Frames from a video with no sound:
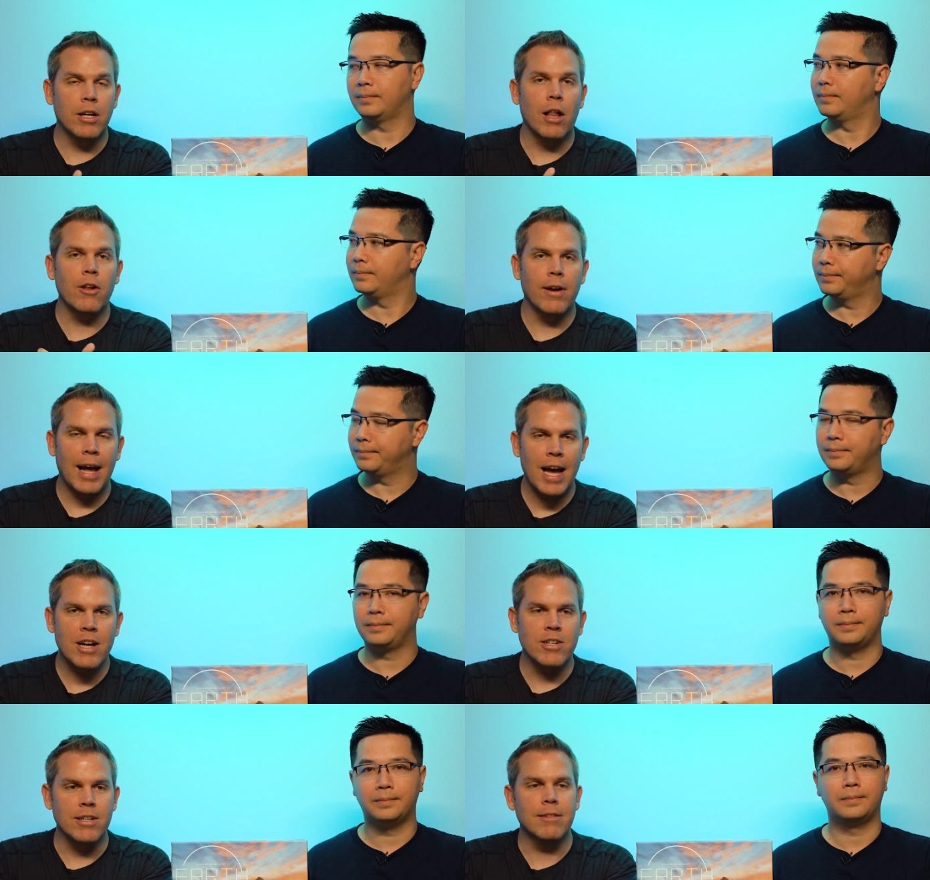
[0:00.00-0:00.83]
Speaker 1: color
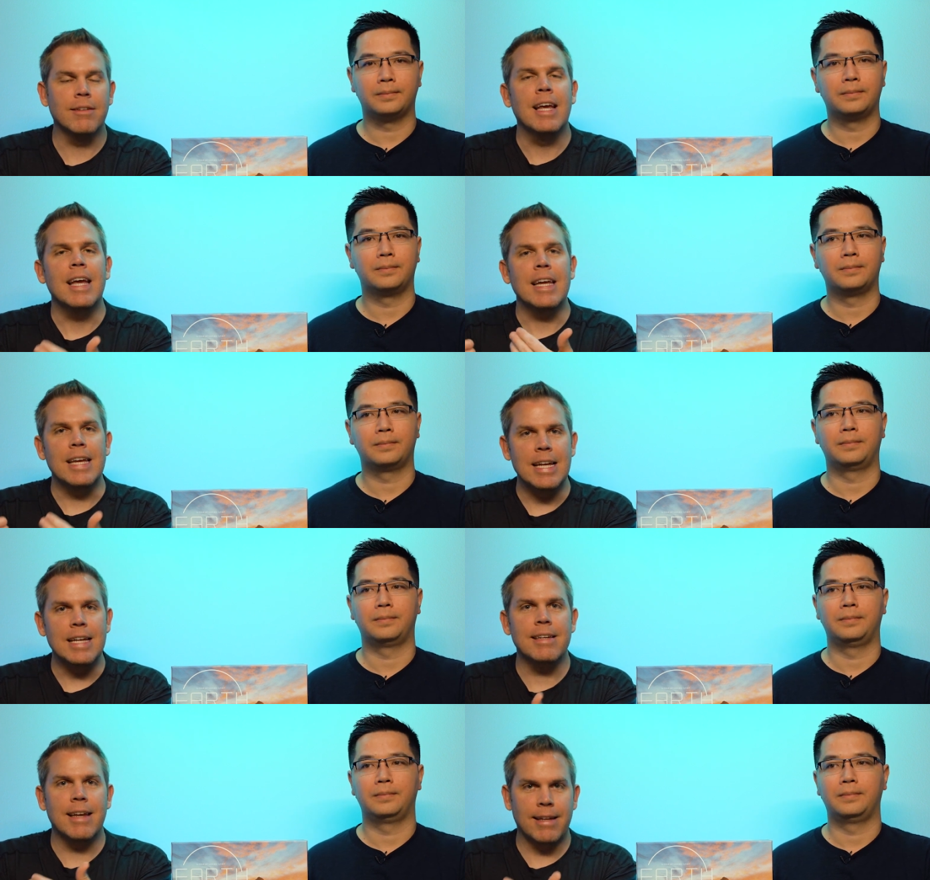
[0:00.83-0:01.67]
actions
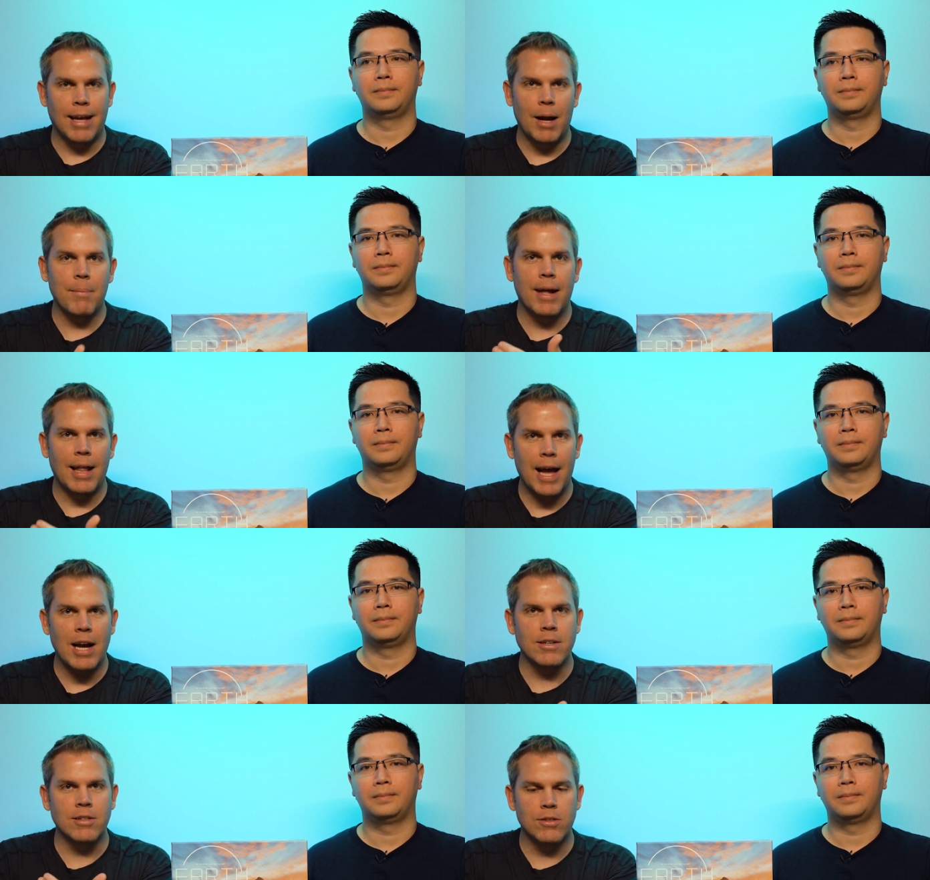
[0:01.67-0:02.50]
each time that
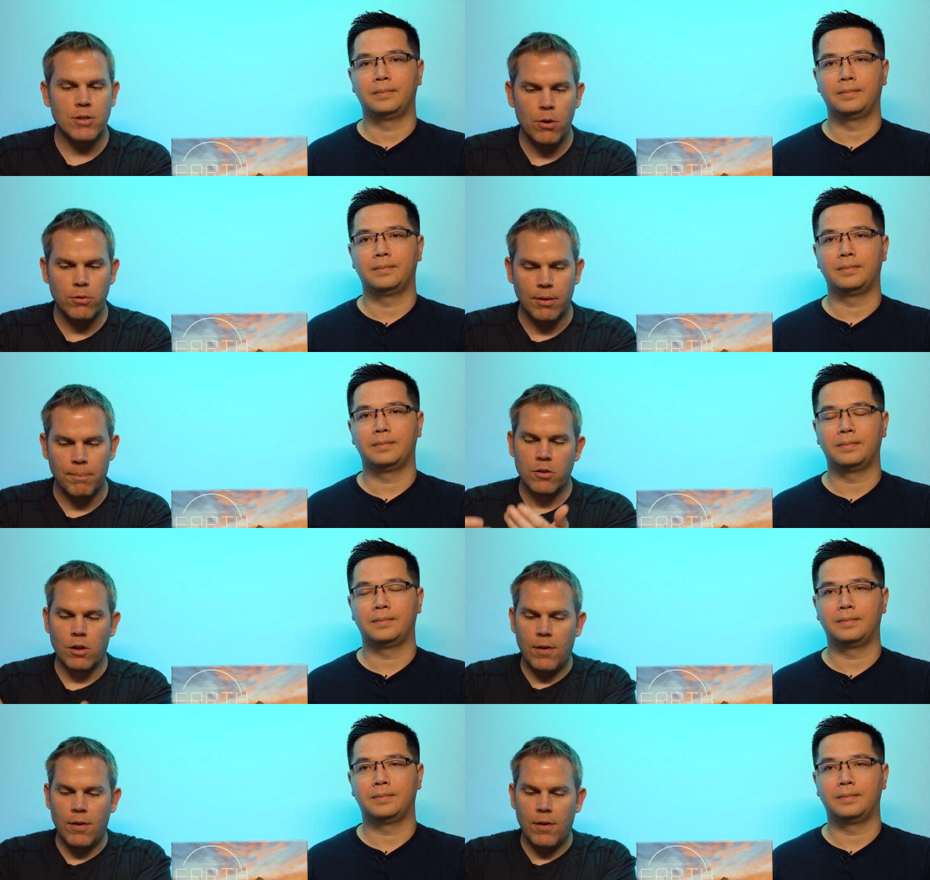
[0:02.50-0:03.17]
action is chosen.